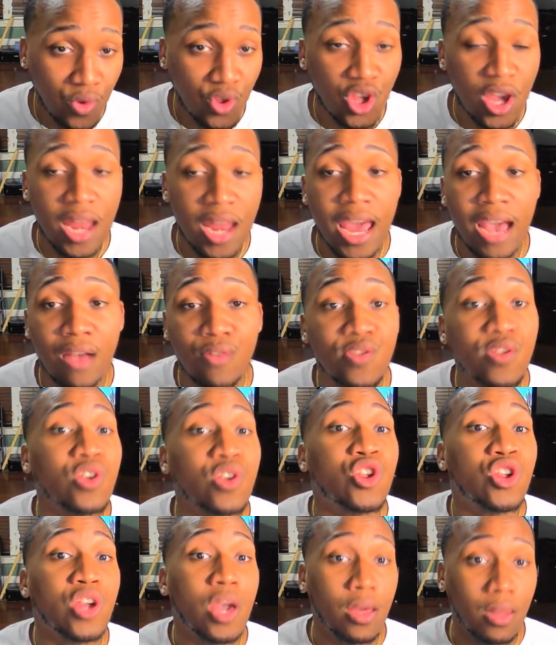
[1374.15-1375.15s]
shout out to
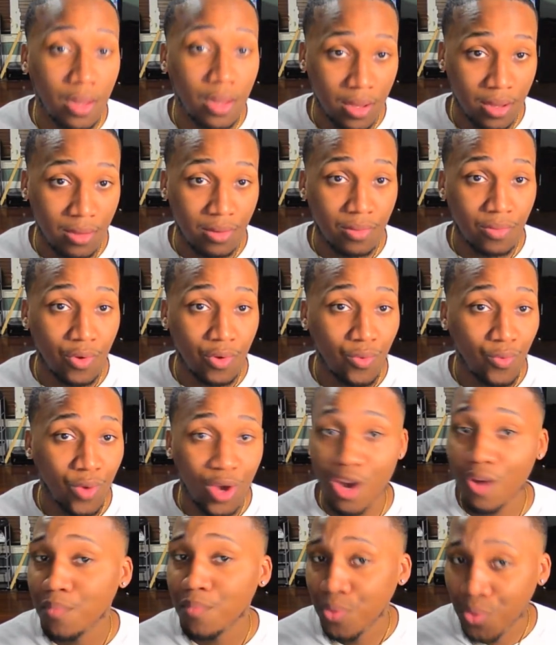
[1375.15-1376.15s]
Shayla for
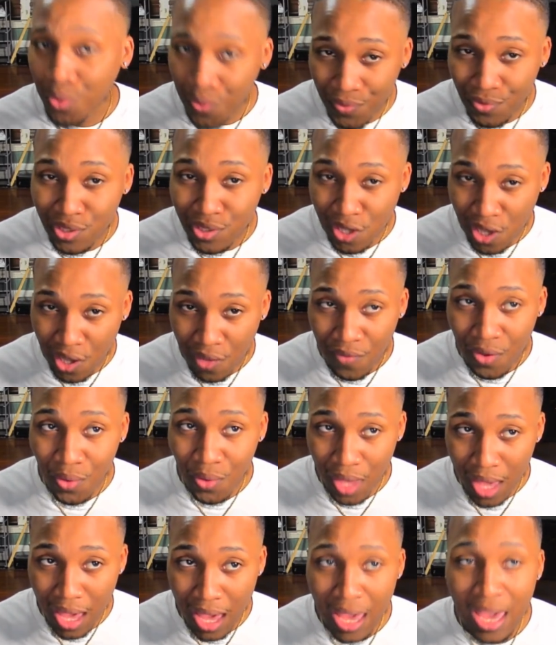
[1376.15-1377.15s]
her beautiful self.
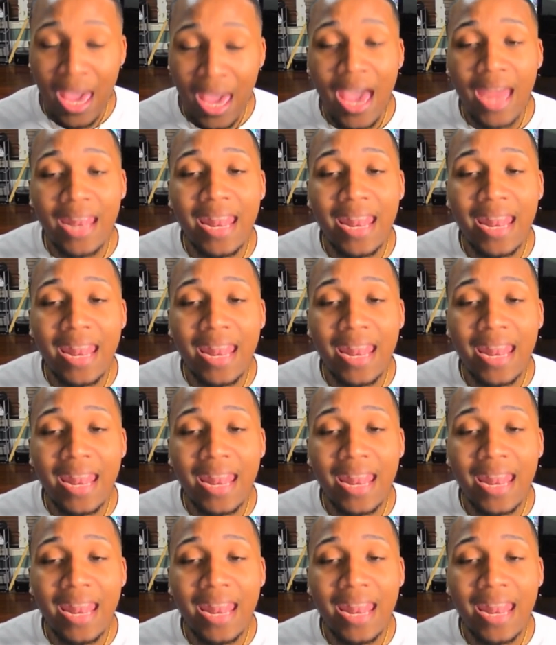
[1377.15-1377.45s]
Okay.